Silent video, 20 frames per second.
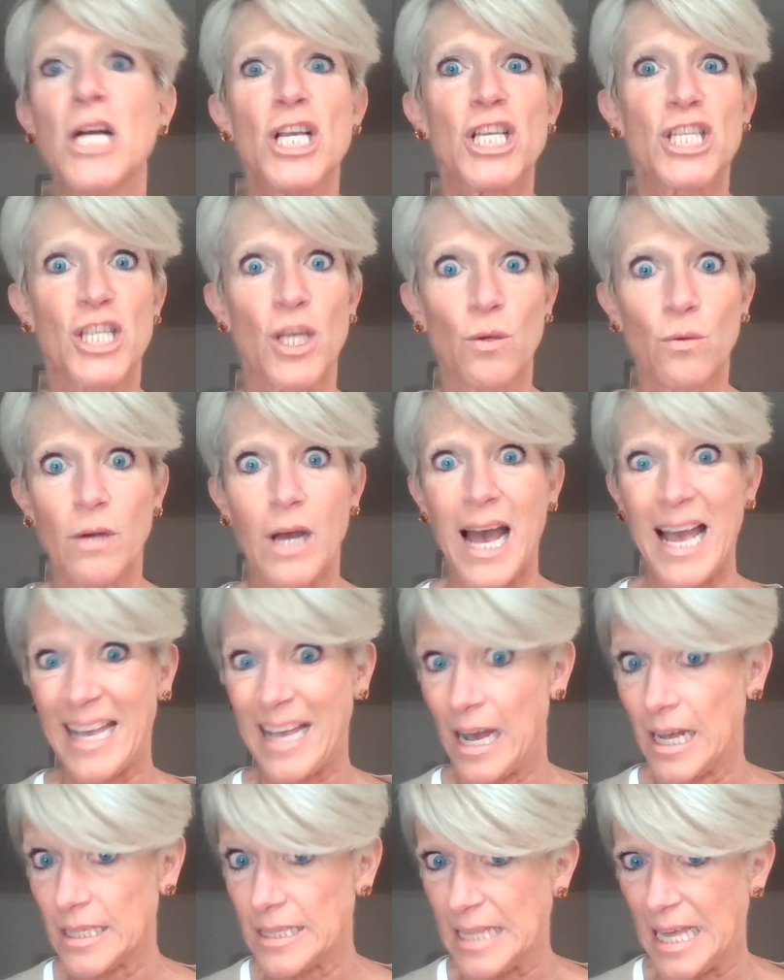so I
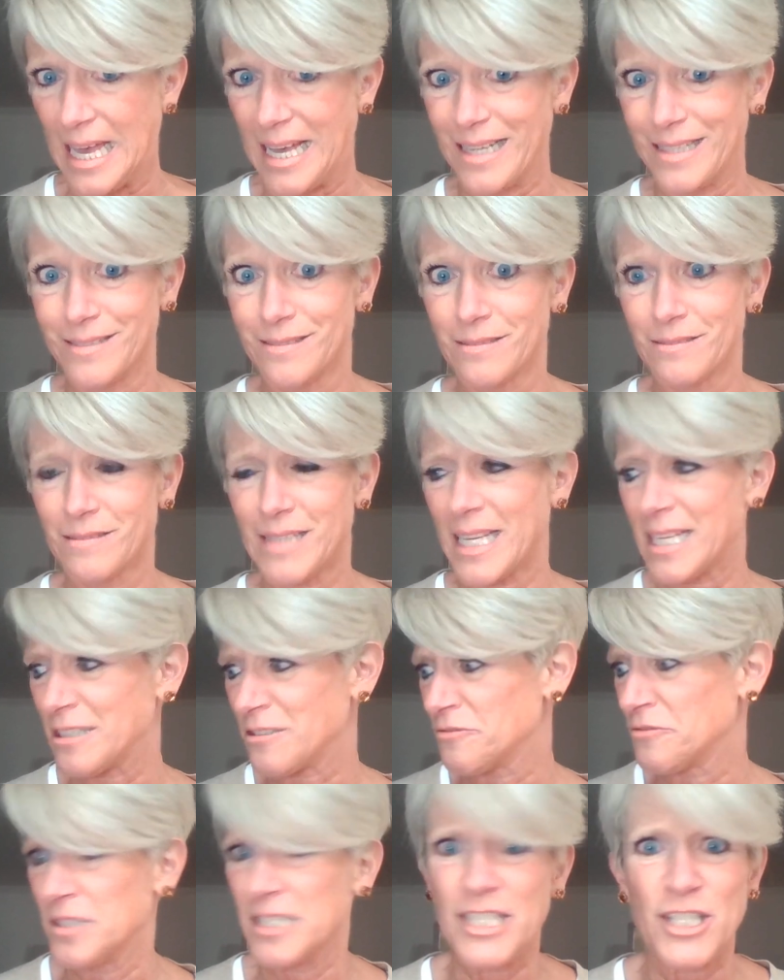got that like
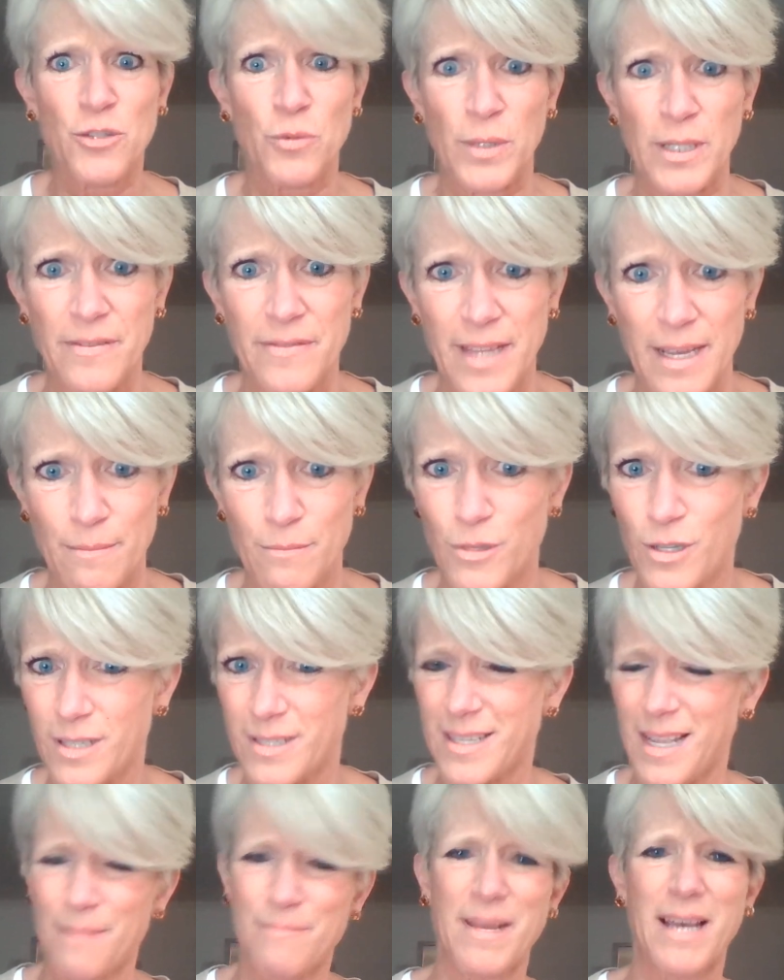for each one of them
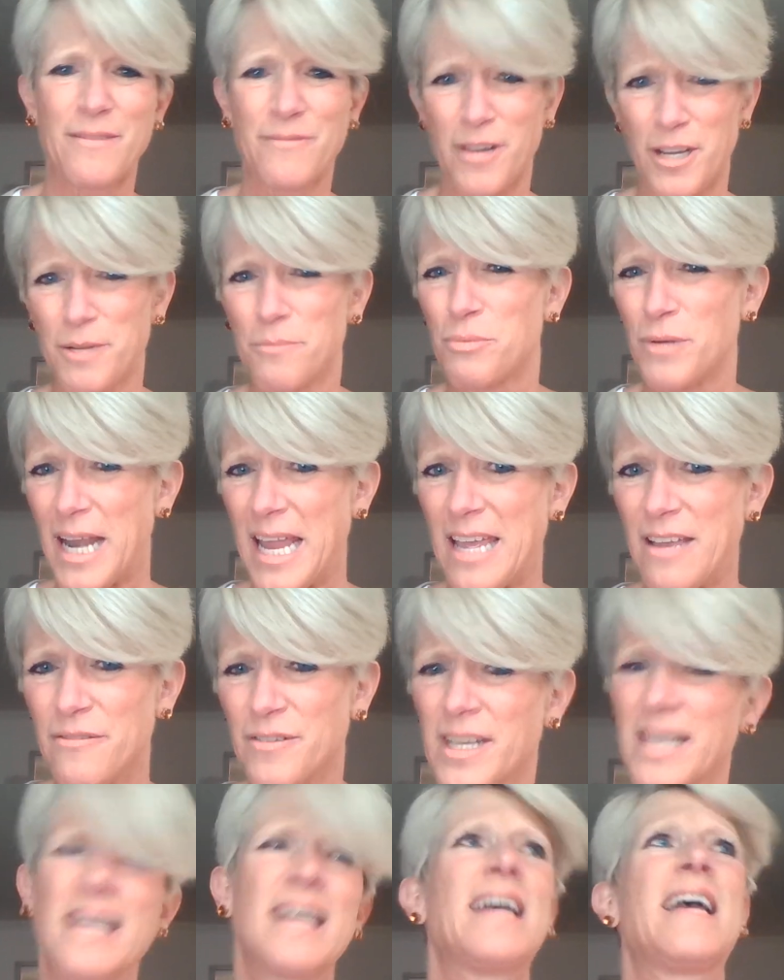because I'm not very brave.